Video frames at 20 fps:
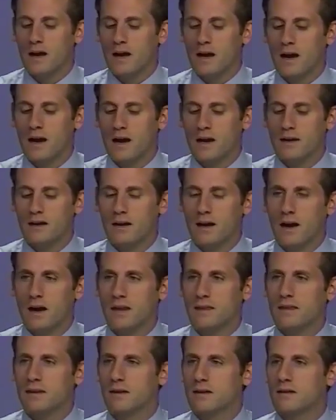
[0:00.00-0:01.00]
And
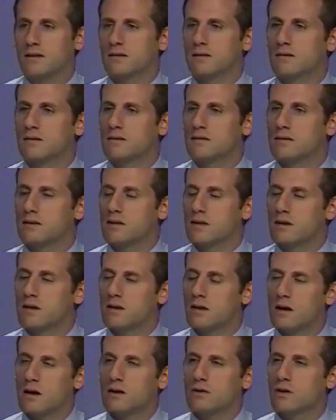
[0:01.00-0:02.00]
I think
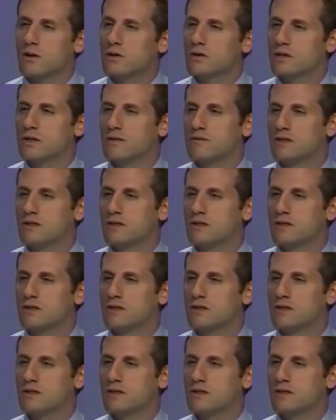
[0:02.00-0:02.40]
their notion